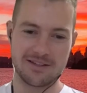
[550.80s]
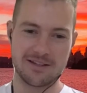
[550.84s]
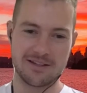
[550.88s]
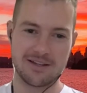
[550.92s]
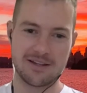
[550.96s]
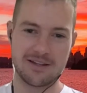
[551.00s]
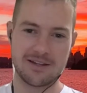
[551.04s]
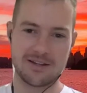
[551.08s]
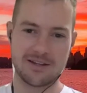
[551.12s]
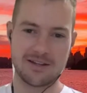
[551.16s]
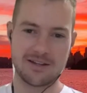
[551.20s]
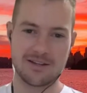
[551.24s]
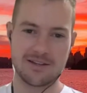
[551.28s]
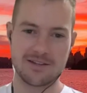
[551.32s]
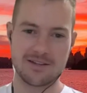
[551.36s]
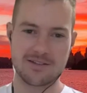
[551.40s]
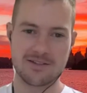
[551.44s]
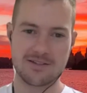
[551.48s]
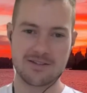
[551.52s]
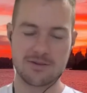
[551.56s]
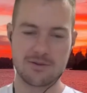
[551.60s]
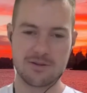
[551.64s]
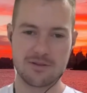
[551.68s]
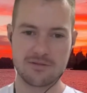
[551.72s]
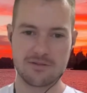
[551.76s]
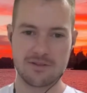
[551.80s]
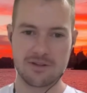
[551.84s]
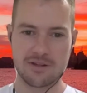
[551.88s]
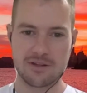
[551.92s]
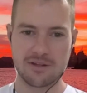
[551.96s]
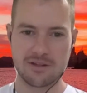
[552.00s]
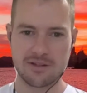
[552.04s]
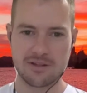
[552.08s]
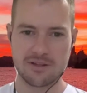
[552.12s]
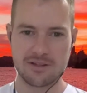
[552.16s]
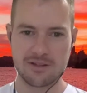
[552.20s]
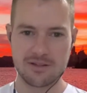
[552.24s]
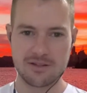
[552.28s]
Uh, so if
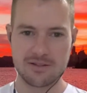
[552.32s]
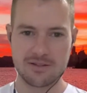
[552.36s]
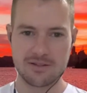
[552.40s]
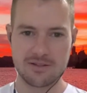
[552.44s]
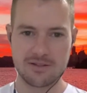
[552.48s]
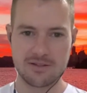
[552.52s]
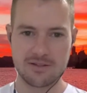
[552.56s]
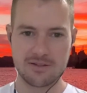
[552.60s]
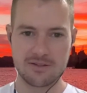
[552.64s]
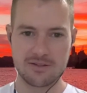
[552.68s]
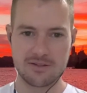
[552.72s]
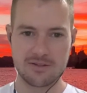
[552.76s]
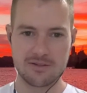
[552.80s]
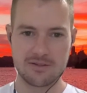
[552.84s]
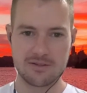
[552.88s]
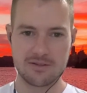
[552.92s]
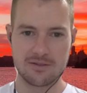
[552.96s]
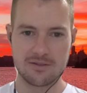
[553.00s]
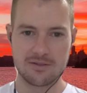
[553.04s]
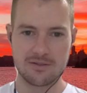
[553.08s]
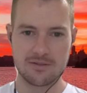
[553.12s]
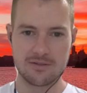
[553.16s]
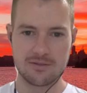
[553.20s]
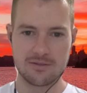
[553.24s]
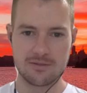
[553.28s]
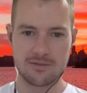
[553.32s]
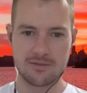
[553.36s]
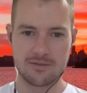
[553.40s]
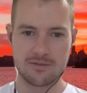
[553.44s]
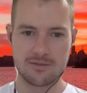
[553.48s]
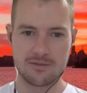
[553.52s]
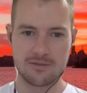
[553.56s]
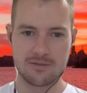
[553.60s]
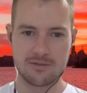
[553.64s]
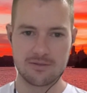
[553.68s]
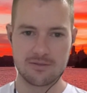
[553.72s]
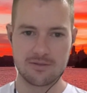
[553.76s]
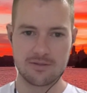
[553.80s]
I do
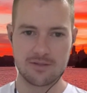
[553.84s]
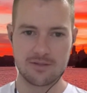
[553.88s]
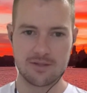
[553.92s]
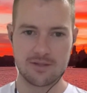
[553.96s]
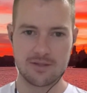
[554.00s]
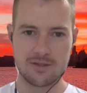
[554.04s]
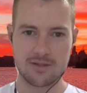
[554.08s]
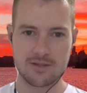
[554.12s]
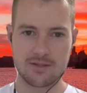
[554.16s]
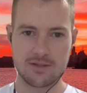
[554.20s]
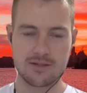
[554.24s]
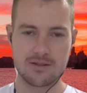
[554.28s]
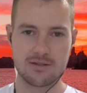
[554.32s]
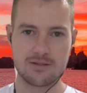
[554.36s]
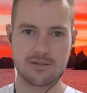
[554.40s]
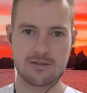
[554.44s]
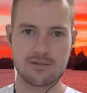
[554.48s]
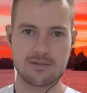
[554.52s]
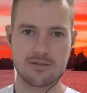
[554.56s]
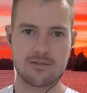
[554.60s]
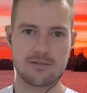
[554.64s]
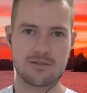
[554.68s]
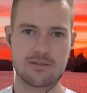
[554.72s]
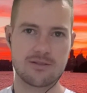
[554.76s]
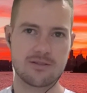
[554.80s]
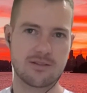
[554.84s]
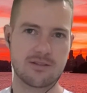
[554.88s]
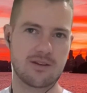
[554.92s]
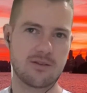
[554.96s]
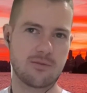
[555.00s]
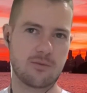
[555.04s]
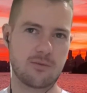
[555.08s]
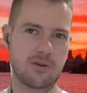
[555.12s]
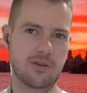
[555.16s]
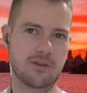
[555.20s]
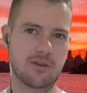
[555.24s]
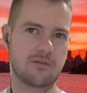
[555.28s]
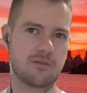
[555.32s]
this, does that
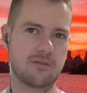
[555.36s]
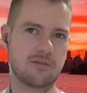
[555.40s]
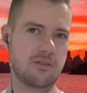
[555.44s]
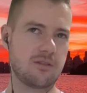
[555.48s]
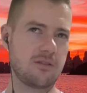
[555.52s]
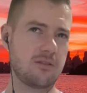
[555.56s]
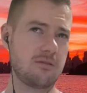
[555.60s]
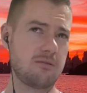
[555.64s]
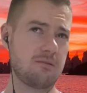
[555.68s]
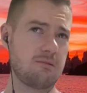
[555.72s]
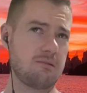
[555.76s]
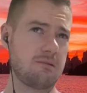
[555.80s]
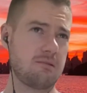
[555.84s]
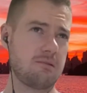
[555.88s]
work for you?